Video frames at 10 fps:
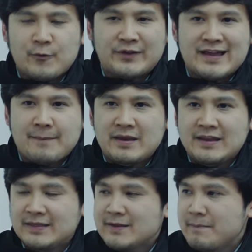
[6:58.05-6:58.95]
what's
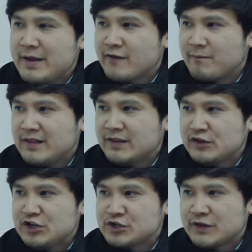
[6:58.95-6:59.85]
happening in the Bay of Plenty
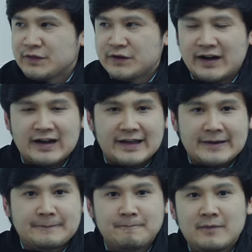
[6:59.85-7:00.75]
region, there are
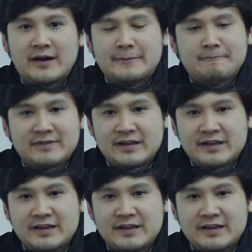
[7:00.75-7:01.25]
like um,